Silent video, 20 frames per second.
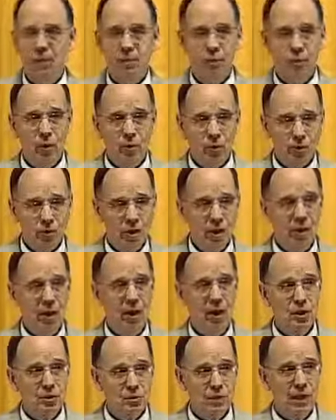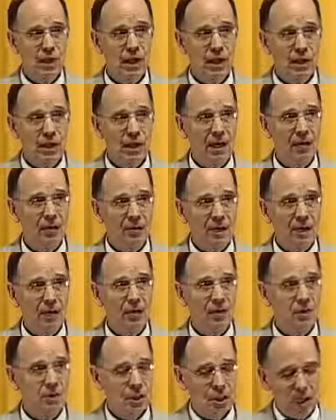But what she does bring out
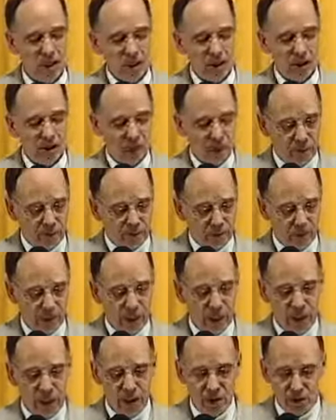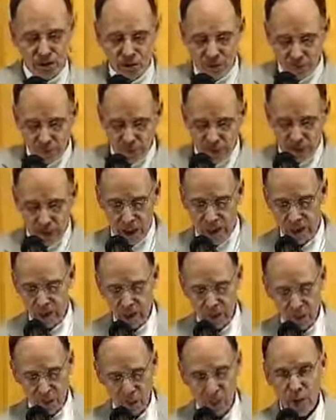is that the brains of men
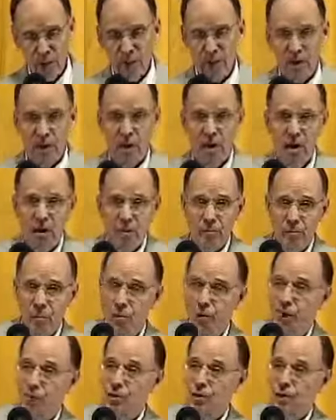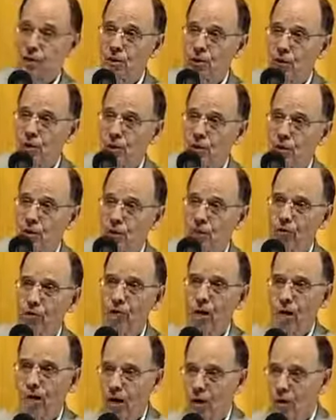and women, boys and girls,
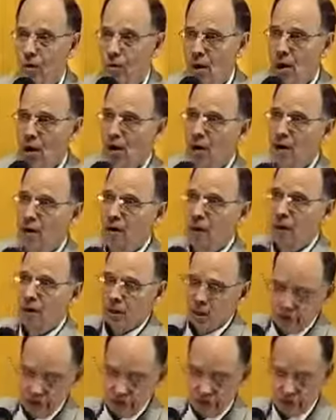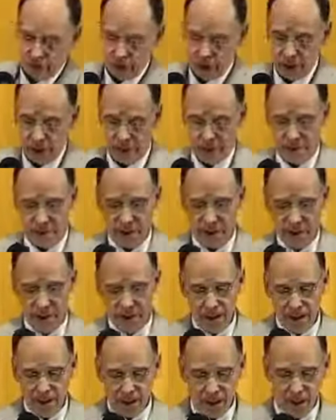are wired differently.
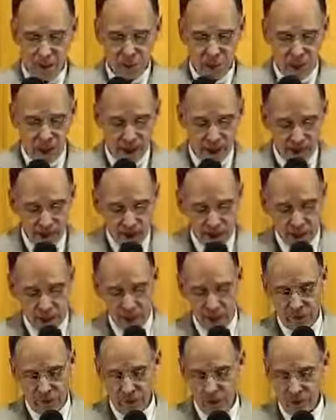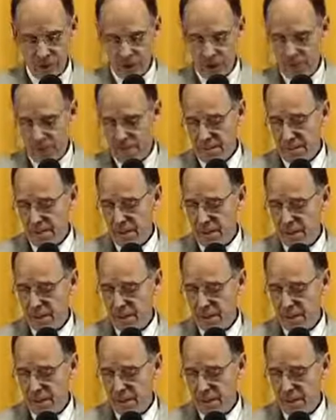And that's why they think differently.